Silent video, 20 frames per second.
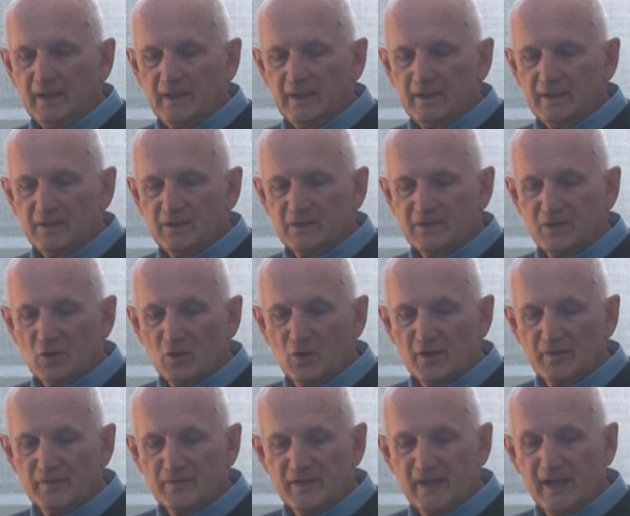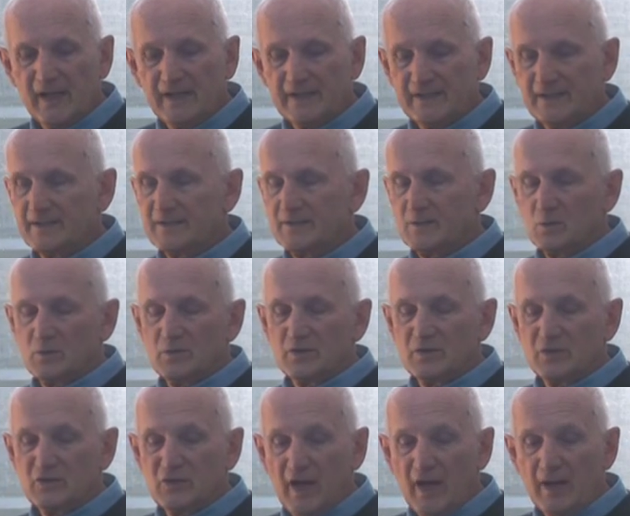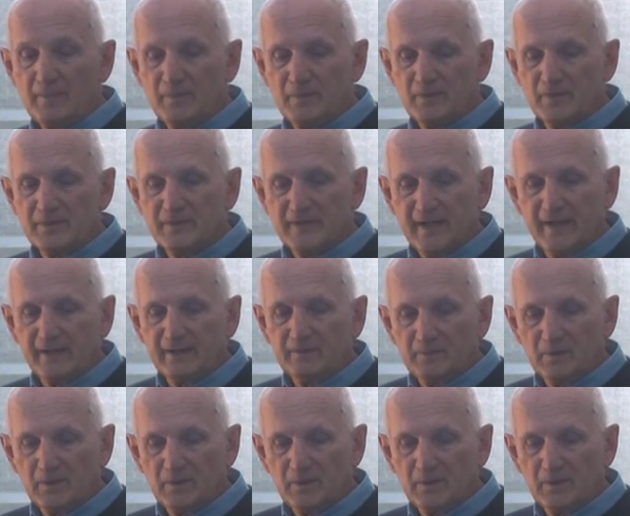in design of tanks is the shape of the tank,